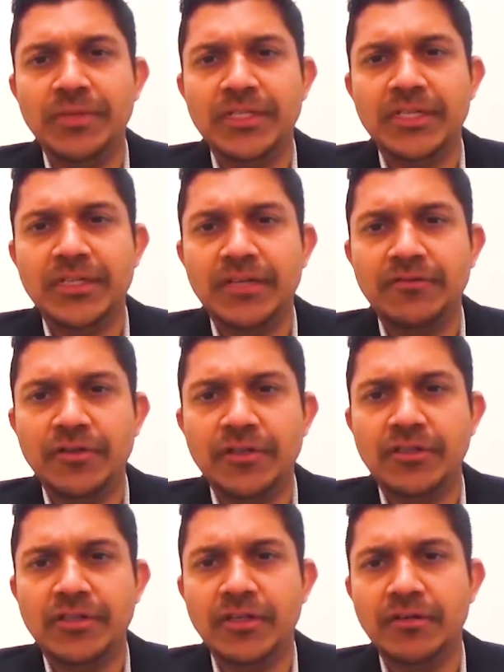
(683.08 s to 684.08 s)
Besa. That
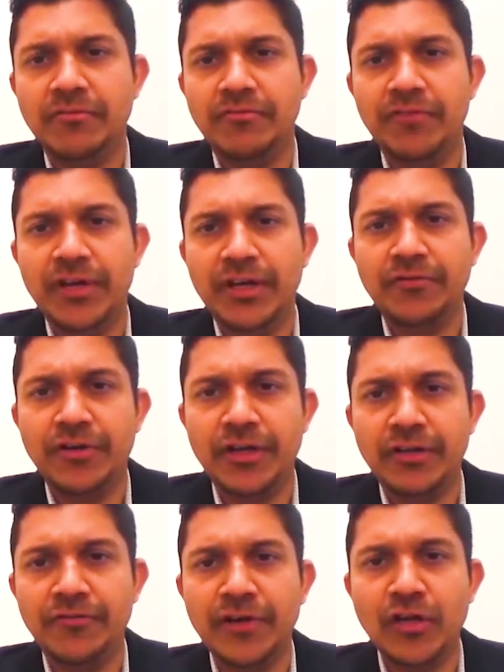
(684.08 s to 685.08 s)
was very,
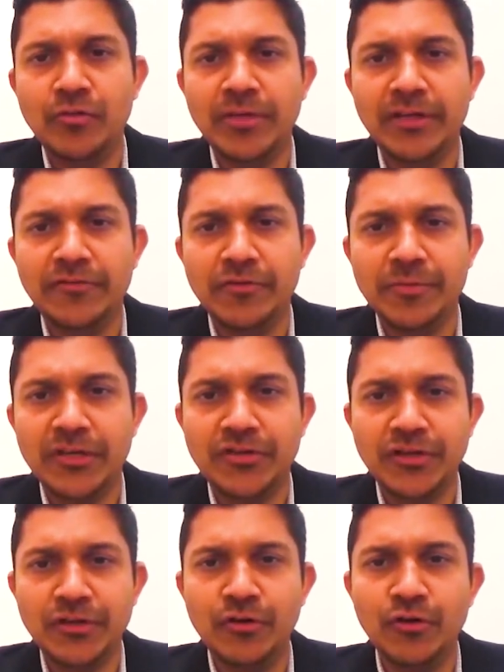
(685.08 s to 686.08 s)
very valuable
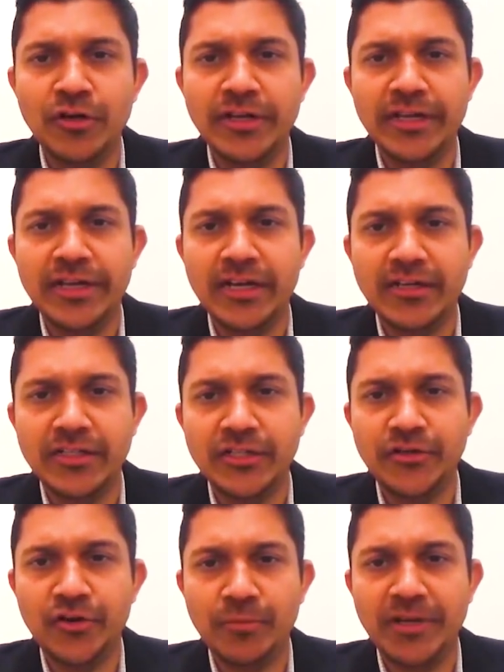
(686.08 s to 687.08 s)
information. Golden nuggets
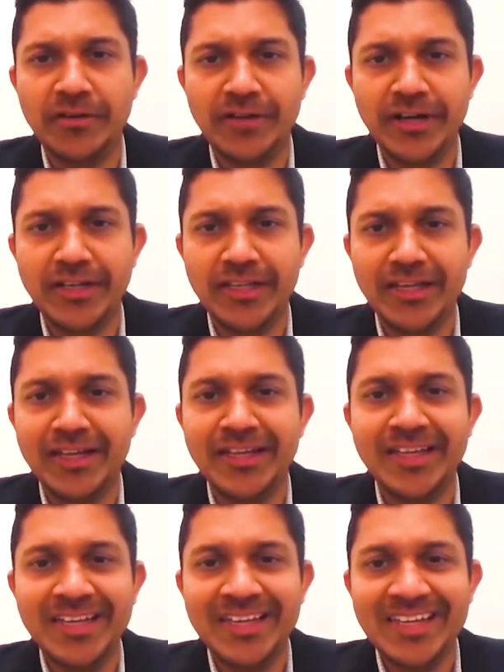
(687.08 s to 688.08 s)
dropped right there.
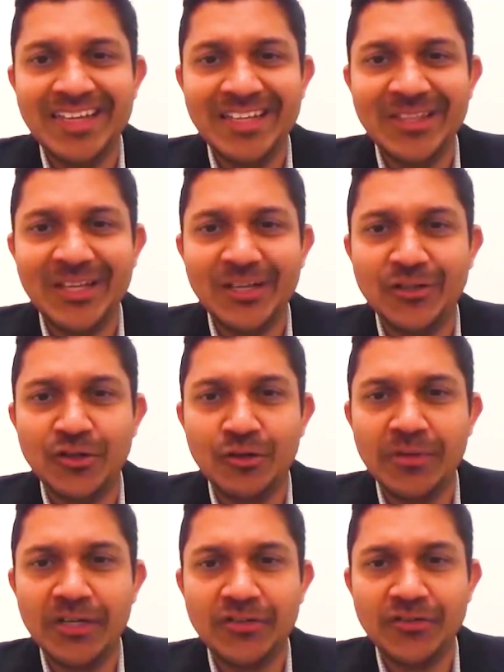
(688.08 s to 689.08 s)
Thank you so
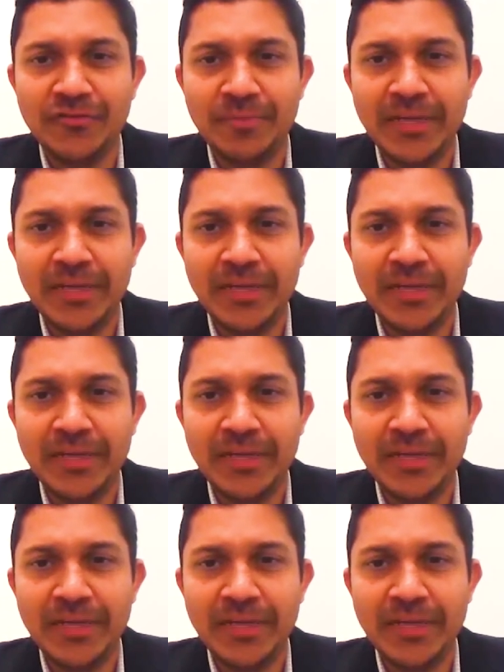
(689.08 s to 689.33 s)
much.